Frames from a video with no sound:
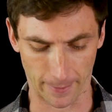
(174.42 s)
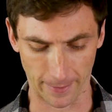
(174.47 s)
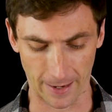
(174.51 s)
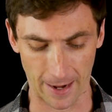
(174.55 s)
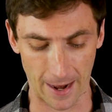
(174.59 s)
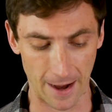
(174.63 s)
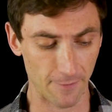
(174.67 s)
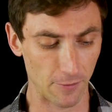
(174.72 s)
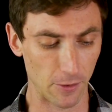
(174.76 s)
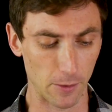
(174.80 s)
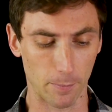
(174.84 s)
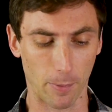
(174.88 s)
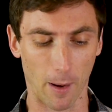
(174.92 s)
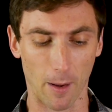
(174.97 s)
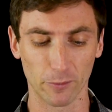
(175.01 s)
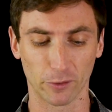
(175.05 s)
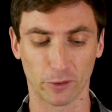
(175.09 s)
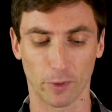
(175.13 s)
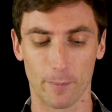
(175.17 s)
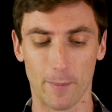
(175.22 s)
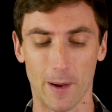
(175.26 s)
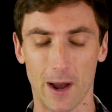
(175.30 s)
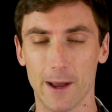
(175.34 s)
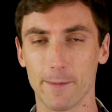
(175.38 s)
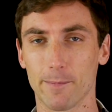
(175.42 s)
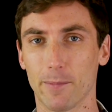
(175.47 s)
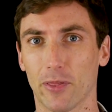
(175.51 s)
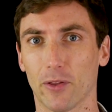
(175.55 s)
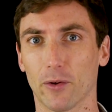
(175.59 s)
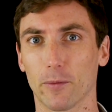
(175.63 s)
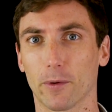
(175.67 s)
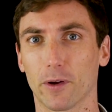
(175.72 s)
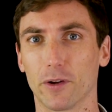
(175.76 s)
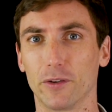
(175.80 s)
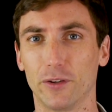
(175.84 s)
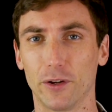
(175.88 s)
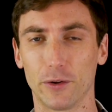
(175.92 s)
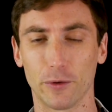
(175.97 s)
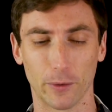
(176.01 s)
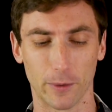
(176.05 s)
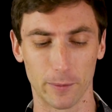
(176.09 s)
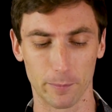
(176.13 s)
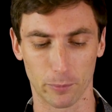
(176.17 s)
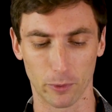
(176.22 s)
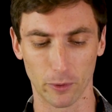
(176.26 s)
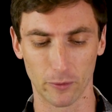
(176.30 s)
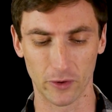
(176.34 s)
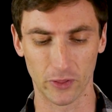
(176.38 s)
Again, I don't have any problems with mine, but they're
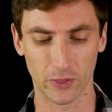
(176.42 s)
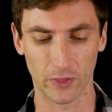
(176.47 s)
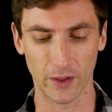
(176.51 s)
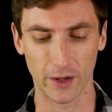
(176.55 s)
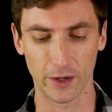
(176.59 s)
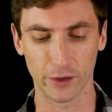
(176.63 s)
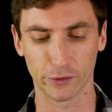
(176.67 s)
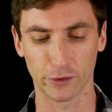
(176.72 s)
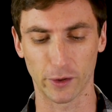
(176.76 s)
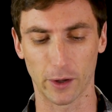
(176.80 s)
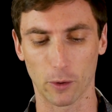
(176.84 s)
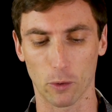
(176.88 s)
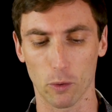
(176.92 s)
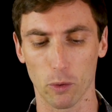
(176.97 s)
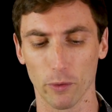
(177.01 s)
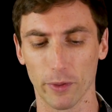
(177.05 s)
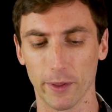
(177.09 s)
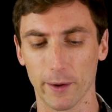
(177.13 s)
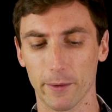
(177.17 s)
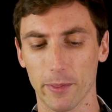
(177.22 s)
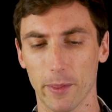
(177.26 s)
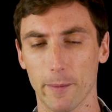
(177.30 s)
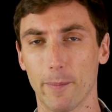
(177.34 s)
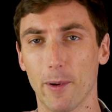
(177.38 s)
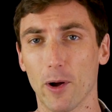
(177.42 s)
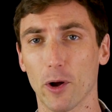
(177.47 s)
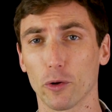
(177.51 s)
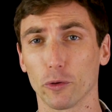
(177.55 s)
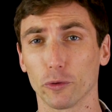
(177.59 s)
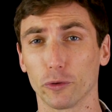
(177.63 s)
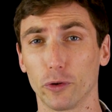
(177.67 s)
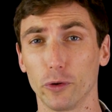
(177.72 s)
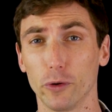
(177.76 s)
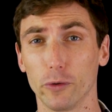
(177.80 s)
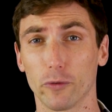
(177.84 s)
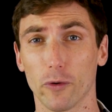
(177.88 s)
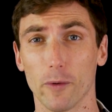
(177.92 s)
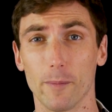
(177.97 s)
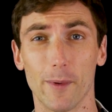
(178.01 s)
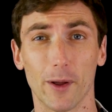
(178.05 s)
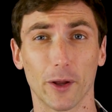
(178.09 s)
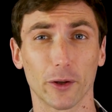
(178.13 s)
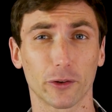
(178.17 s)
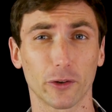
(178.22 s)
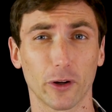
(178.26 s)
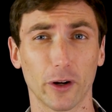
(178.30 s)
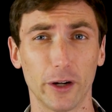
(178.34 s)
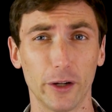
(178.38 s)
continually improving things. A cool thing with the Buckle too, for
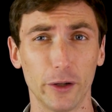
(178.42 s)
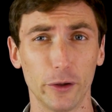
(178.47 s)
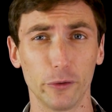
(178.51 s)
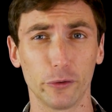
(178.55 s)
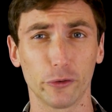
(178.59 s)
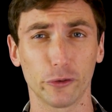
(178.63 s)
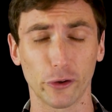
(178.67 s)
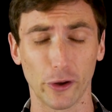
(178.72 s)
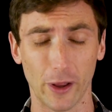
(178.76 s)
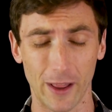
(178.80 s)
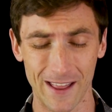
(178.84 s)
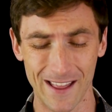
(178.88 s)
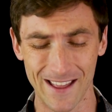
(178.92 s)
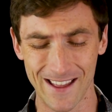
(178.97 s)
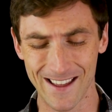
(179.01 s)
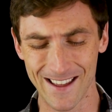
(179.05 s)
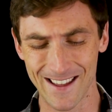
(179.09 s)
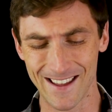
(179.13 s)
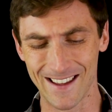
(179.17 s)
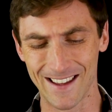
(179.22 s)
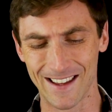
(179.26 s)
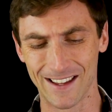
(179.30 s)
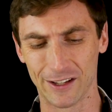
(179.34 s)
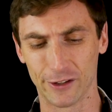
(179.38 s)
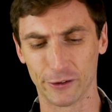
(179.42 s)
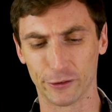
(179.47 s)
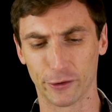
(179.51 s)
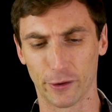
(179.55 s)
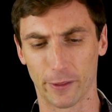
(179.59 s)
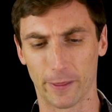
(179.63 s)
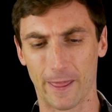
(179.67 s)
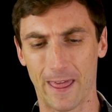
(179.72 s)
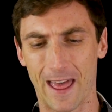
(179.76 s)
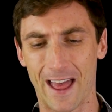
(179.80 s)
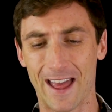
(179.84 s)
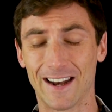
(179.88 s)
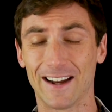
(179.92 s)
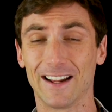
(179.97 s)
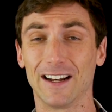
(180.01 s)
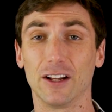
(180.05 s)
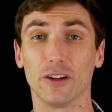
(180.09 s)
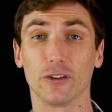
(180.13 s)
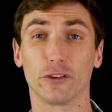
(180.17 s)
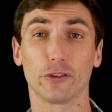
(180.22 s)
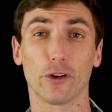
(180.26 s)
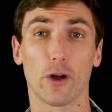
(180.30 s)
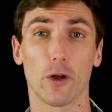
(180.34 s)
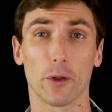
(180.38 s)
military use is that it
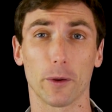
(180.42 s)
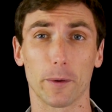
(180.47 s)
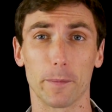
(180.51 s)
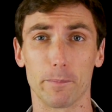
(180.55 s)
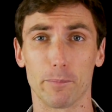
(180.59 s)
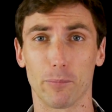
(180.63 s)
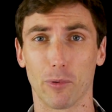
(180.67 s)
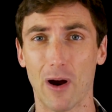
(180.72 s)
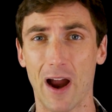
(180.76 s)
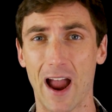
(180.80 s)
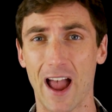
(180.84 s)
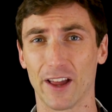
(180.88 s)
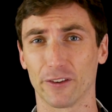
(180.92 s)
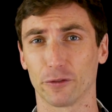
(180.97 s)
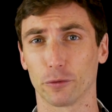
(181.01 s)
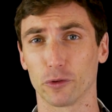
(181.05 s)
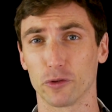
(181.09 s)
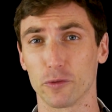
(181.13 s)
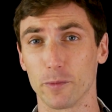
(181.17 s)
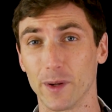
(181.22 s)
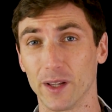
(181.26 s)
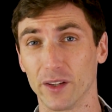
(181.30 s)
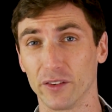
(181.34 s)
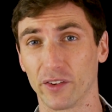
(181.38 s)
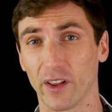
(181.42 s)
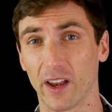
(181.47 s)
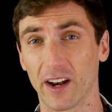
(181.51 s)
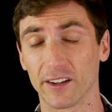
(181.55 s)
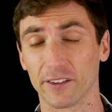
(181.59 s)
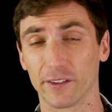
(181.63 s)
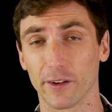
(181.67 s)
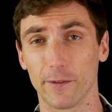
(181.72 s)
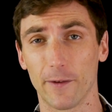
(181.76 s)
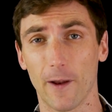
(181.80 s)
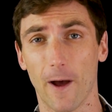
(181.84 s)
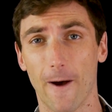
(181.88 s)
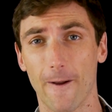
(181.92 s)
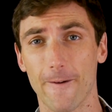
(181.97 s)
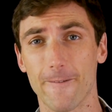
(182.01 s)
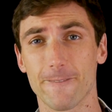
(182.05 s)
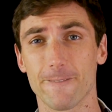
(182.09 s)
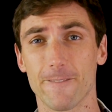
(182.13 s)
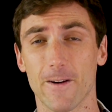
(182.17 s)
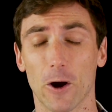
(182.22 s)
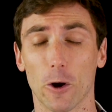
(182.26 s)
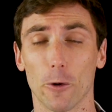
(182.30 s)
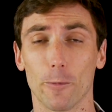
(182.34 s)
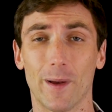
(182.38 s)
is solid brass, which means that it's
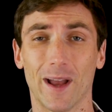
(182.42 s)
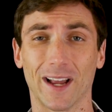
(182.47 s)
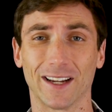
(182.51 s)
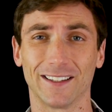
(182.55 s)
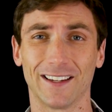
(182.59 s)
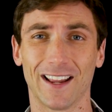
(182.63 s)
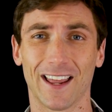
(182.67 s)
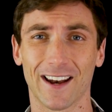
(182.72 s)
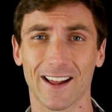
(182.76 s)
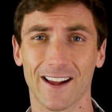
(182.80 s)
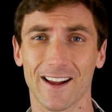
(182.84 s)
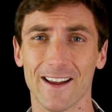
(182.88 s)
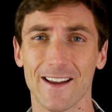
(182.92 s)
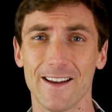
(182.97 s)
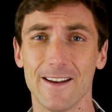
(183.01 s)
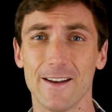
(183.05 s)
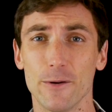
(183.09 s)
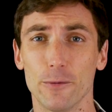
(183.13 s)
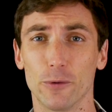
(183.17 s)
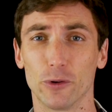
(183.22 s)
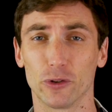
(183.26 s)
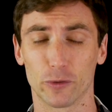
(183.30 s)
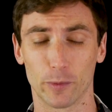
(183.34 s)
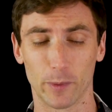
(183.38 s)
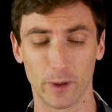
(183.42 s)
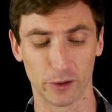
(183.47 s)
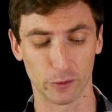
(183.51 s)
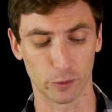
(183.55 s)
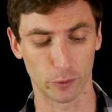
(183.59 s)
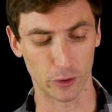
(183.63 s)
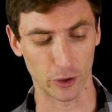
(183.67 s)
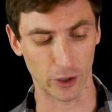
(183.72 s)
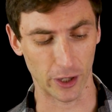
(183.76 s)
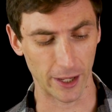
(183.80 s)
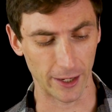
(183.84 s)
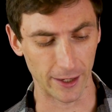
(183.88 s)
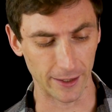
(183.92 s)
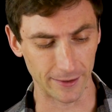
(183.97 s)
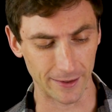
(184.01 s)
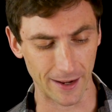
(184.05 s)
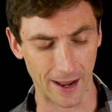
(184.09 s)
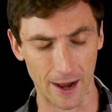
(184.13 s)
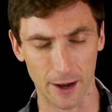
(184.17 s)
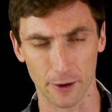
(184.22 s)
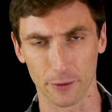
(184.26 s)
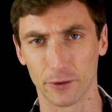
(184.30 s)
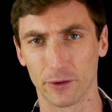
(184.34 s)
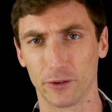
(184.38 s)
non-ferromagnetic, which means when you're getting
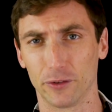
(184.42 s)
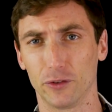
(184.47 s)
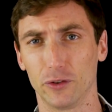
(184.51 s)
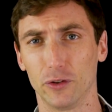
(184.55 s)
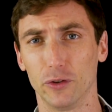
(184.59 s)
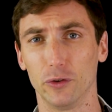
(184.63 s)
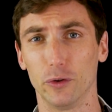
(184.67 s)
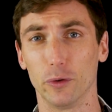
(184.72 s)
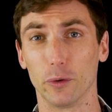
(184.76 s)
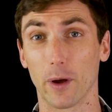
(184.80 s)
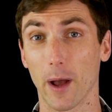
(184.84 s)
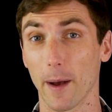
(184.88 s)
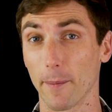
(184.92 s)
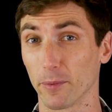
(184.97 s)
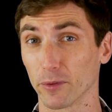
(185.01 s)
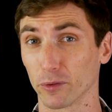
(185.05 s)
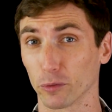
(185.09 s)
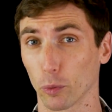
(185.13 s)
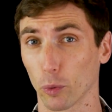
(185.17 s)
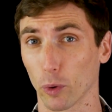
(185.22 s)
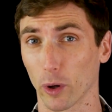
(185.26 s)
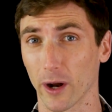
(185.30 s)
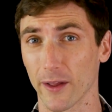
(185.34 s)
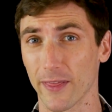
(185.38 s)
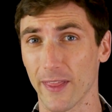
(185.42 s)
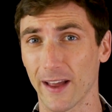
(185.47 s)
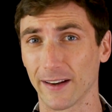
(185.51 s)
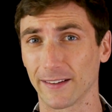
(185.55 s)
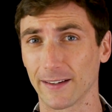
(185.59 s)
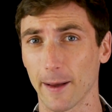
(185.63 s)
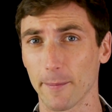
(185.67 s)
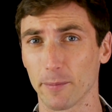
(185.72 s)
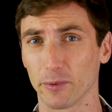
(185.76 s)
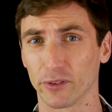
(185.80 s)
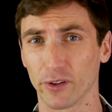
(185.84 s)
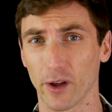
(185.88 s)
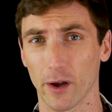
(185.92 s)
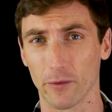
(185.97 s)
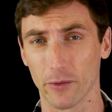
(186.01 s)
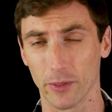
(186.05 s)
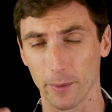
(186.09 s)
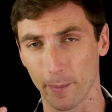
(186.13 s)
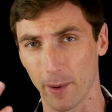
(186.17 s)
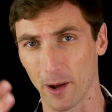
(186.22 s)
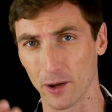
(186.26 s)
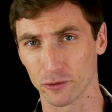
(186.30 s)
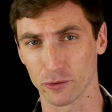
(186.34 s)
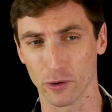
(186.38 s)
down to do compass work and that type of stuff,
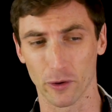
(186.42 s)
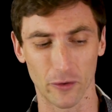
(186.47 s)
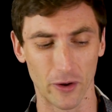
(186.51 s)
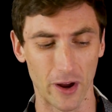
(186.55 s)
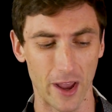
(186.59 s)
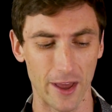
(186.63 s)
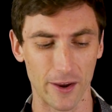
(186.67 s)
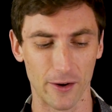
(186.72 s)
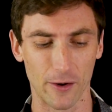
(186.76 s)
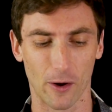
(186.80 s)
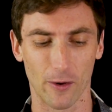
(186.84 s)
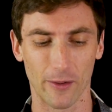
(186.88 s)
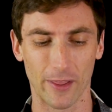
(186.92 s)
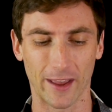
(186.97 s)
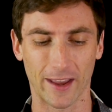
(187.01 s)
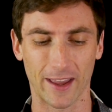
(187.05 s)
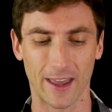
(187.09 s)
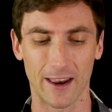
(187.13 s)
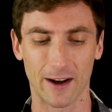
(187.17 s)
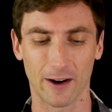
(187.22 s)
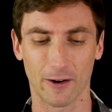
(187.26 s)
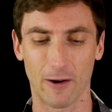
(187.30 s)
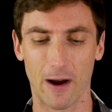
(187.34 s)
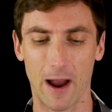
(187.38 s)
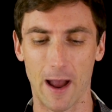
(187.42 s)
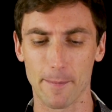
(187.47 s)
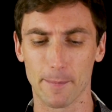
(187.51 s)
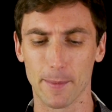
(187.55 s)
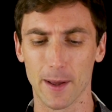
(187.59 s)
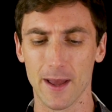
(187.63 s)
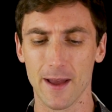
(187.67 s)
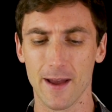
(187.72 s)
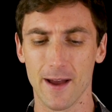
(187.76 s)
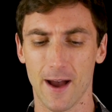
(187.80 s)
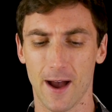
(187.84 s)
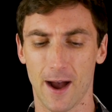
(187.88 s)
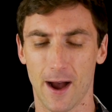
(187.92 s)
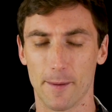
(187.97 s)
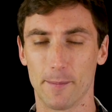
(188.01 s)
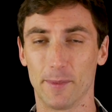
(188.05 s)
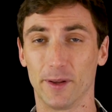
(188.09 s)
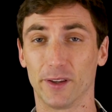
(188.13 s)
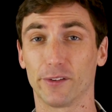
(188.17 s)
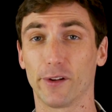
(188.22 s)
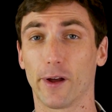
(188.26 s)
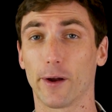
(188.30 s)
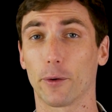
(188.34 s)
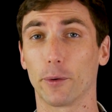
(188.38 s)
the poncho over your head and all that kind of crap, um,
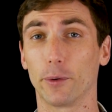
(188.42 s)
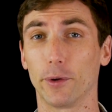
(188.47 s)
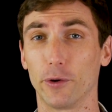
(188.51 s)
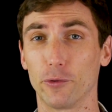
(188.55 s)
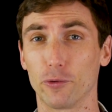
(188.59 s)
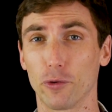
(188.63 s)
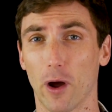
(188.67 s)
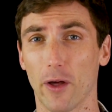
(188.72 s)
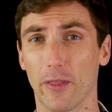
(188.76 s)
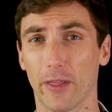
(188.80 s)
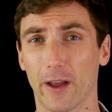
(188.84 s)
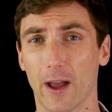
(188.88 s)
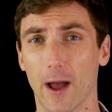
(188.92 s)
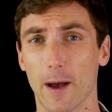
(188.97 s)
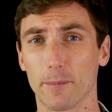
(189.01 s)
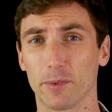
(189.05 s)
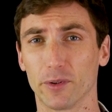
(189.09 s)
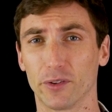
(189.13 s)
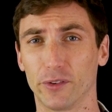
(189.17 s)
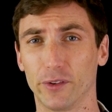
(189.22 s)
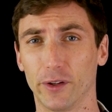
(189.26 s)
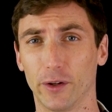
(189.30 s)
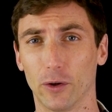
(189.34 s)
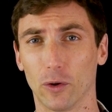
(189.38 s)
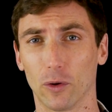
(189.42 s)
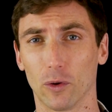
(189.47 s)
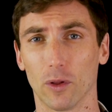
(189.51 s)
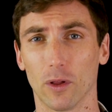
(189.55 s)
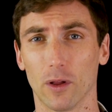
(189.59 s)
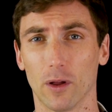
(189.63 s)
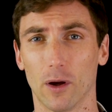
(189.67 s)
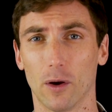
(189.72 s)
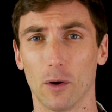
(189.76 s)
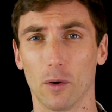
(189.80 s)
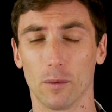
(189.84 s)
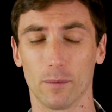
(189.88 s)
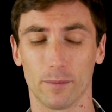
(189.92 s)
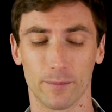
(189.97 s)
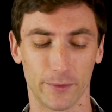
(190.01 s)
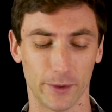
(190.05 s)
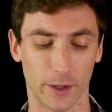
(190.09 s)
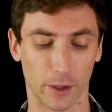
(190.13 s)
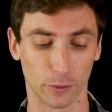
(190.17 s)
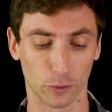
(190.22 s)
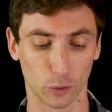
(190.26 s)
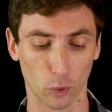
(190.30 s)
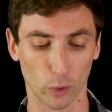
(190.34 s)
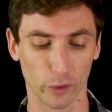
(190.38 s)
it's not going to draw the compass needle
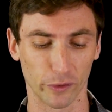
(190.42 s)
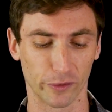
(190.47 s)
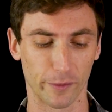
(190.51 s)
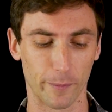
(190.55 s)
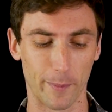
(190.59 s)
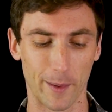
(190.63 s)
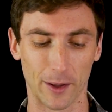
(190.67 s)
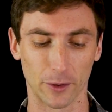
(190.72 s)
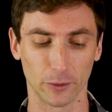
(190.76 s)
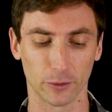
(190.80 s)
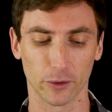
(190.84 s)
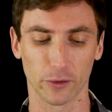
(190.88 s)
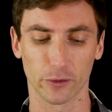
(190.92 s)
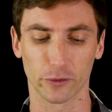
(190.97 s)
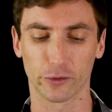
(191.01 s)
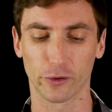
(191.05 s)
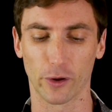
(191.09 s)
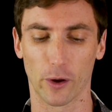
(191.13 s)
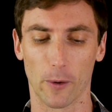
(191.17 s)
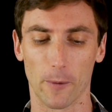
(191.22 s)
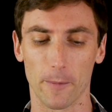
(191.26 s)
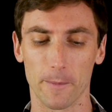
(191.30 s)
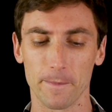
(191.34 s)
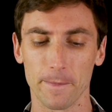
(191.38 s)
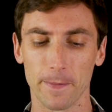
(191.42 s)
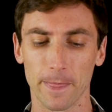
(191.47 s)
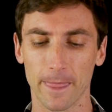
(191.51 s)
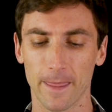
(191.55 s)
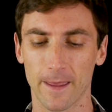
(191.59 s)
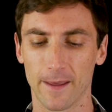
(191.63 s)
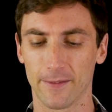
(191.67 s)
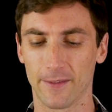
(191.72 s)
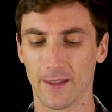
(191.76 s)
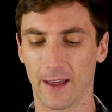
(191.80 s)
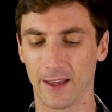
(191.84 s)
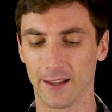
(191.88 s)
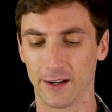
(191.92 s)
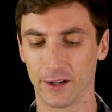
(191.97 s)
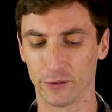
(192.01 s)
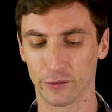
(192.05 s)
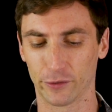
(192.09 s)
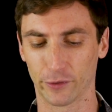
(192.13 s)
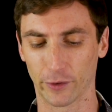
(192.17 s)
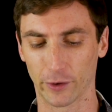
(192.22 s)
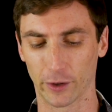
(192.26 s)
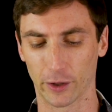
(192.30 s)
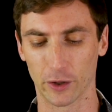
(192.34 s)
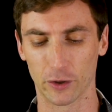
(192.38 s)
you know, towards the belt. So that
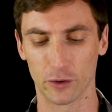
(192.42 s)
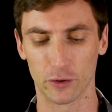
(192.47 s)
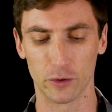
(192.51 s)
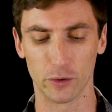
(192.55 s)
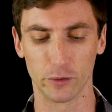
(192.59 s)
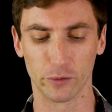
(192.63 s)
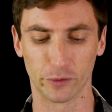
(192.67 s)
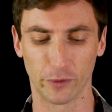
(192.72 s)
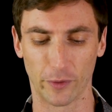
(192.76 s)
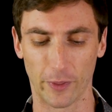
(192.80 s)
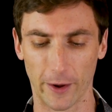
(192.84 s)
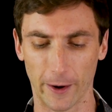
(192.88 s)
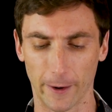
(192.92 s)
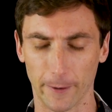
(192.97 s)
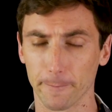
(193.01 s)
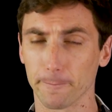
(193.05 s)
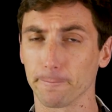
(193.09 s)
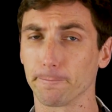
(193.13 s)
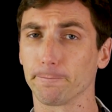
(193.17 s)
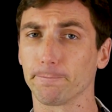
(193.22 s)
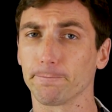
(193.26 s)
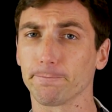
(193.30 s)
is the good news there.